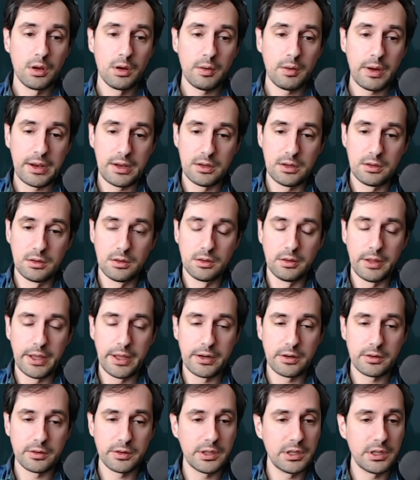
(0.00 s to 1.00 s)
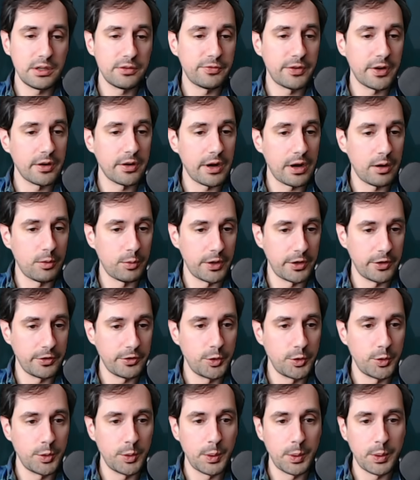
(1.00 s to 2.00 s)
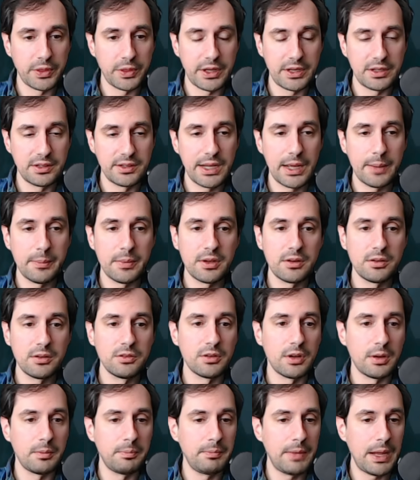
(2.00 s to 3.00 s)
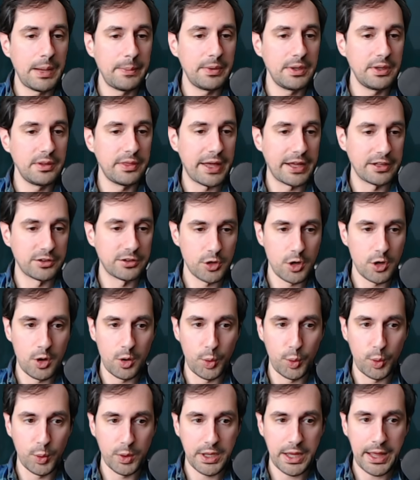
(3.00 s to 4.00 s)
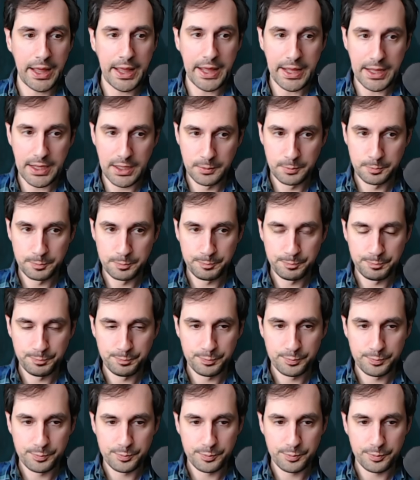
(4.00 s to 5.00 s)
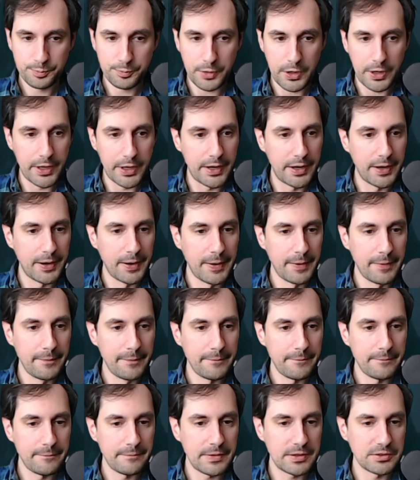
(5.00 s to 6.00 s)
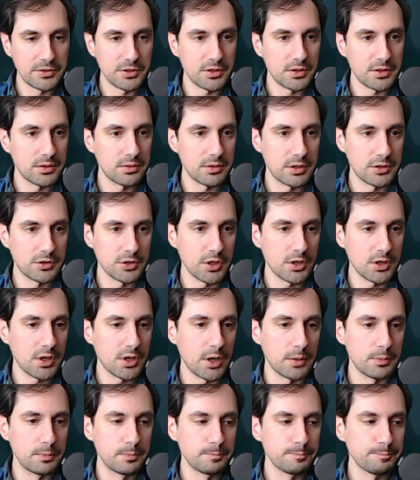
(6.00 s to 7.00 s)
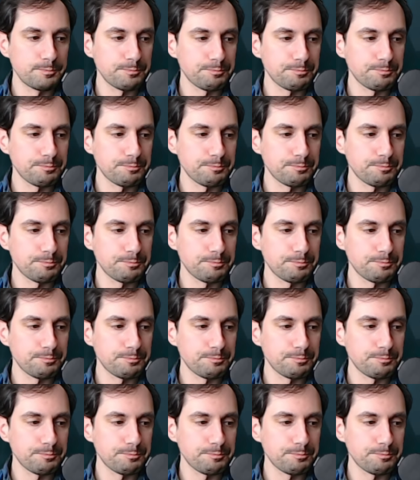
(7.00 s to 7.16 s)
Granted, later you need to figure out what you're doing with that damage, and maybe that's okay, but it's a good card.